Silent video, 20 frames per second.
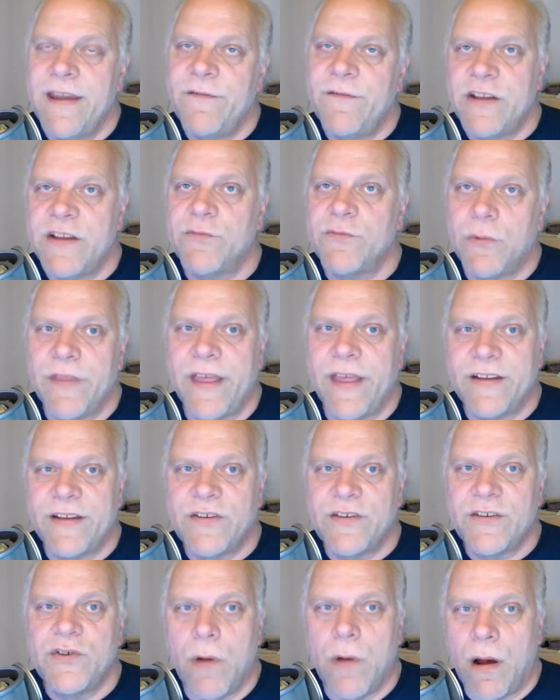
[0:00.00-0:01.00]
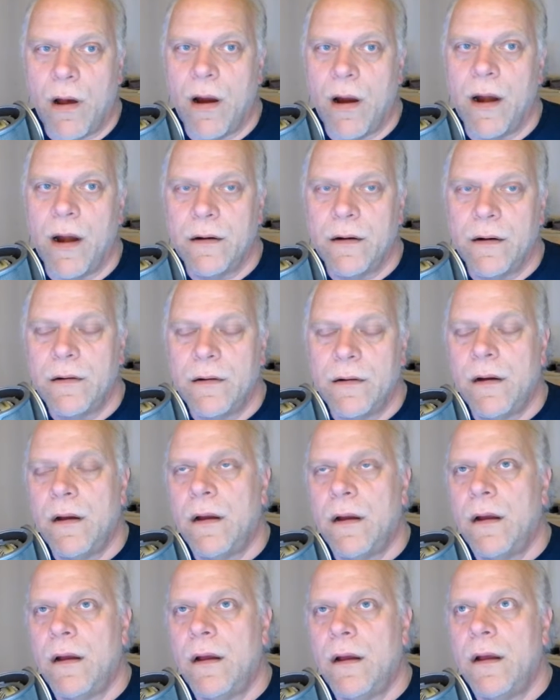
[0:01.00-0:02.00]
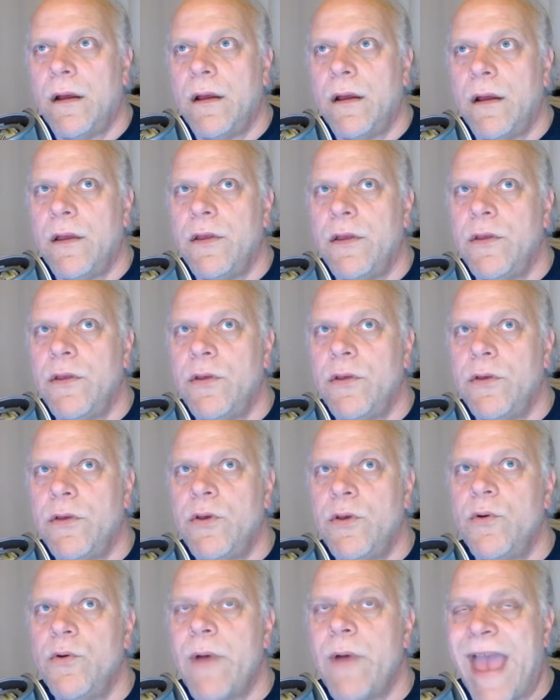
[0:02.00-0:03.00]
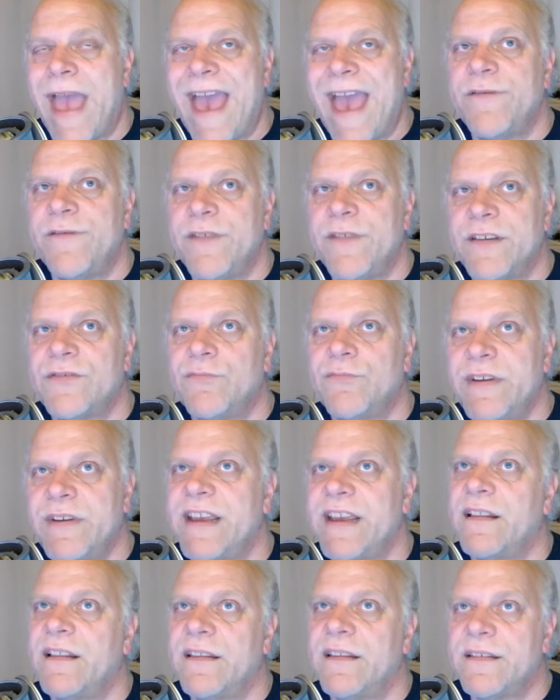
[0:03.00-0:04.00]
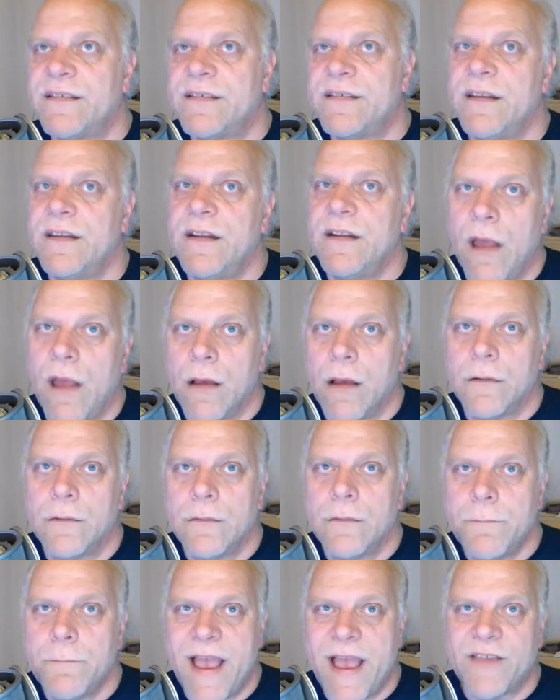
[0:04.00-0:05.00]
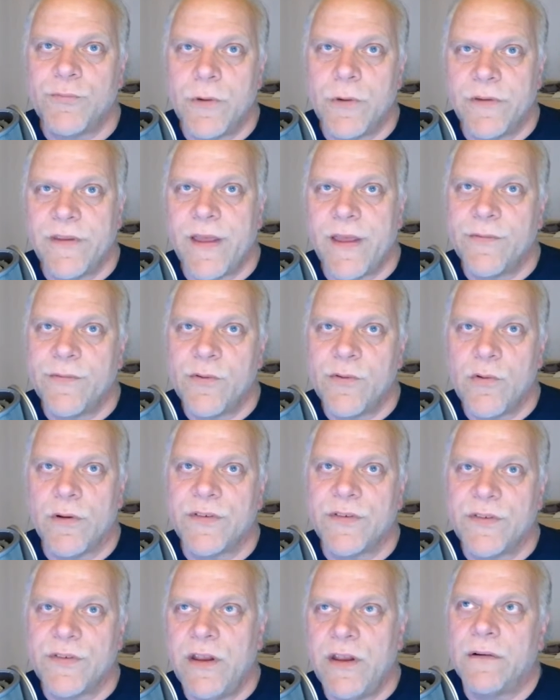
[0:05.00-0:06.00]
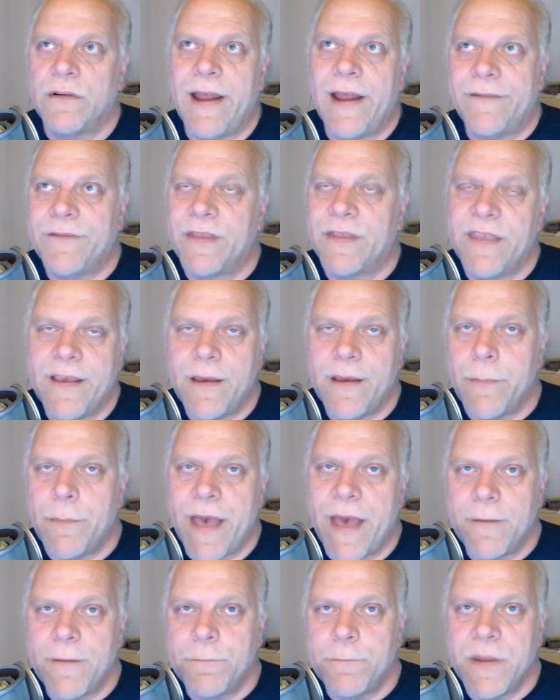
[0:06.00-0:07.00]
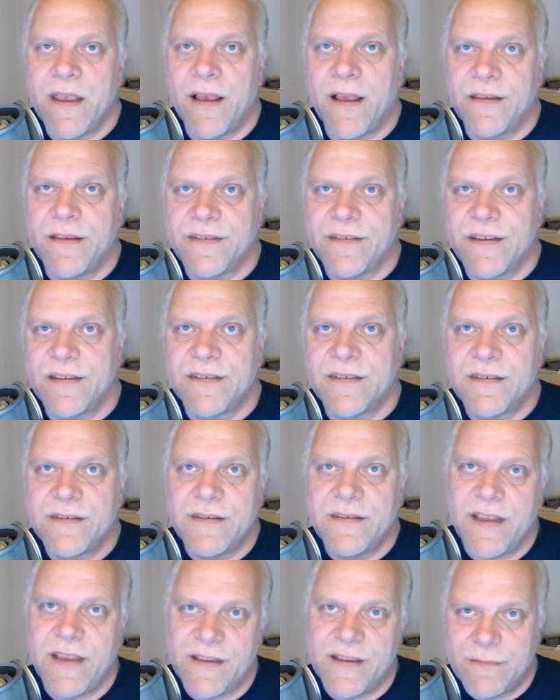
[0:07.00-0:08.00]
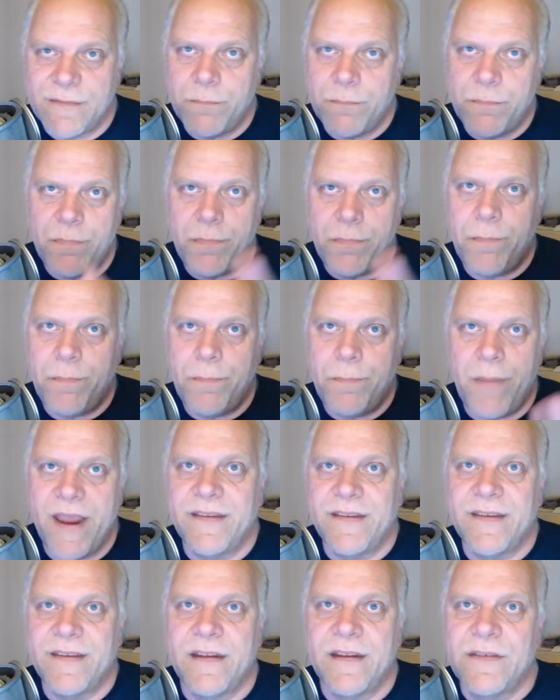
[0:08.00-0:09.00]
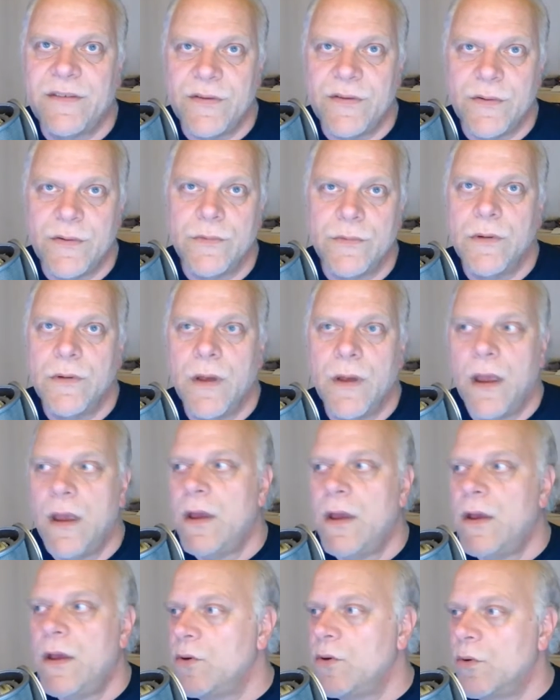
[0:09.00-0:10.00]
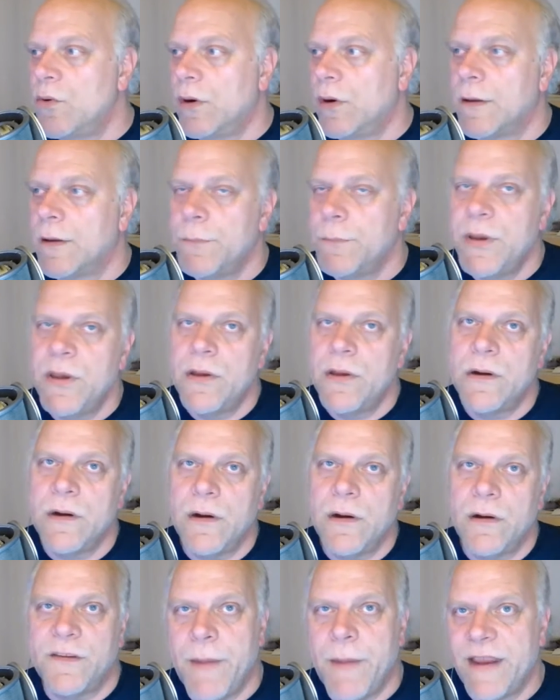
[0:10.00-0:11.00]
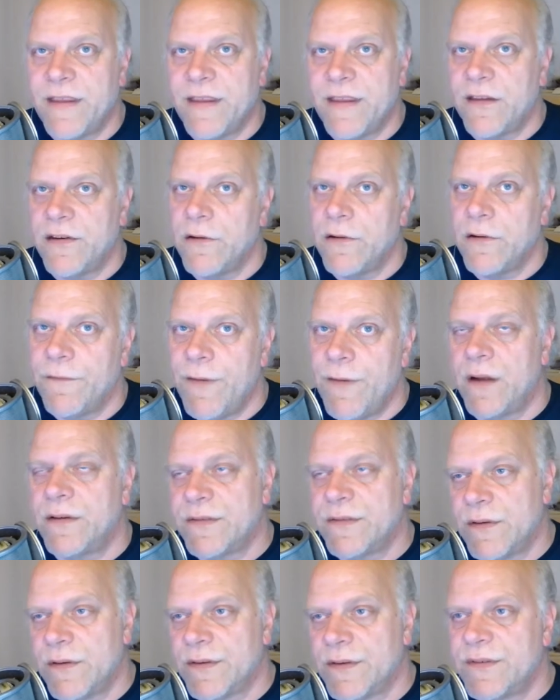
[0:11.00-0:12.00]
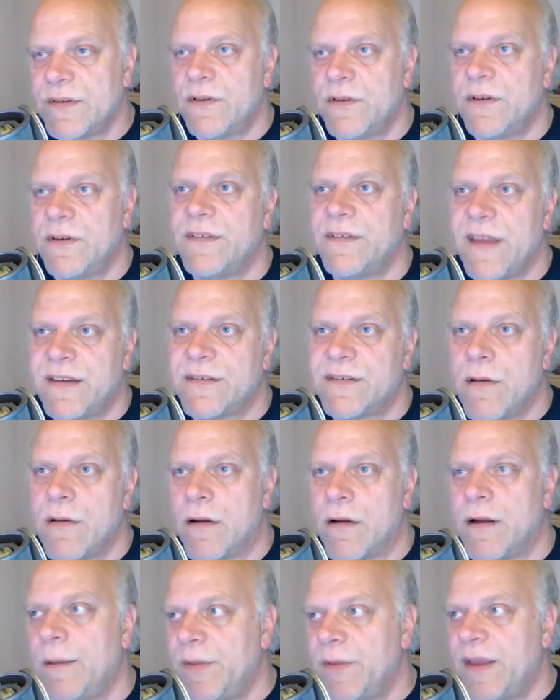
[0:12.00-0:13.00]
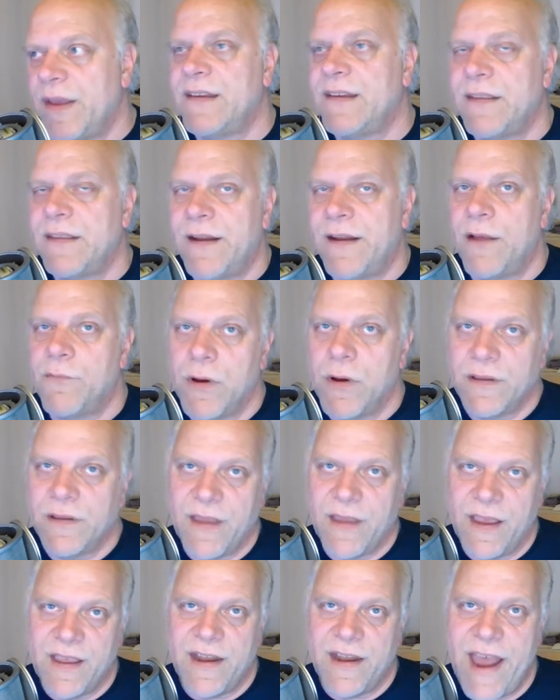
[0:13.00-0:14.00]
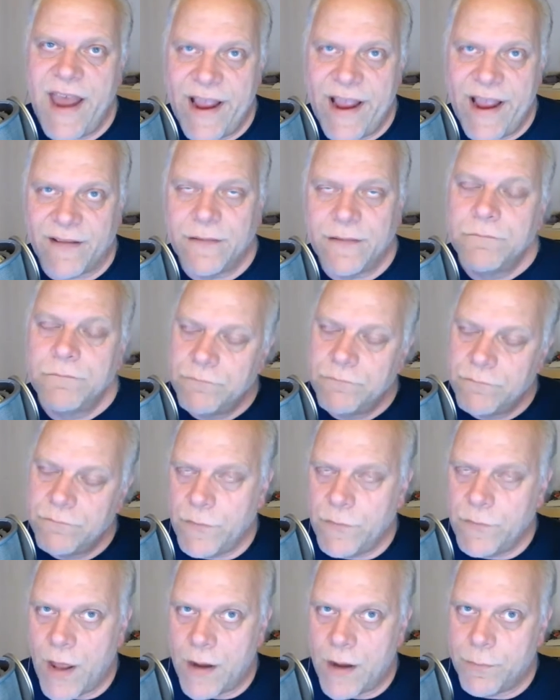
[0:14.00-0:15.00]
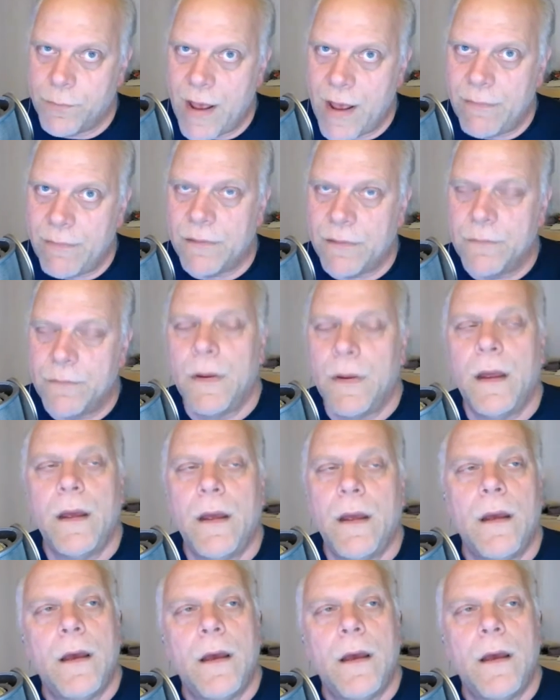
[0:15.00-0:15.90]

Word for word: individual that you are, you have this ridiculously long password that, of course, you don't have to think about because it's it's baked into your computer and it's baked into your phone. So as soon as they start up, they see the network, they connect. Not a problem.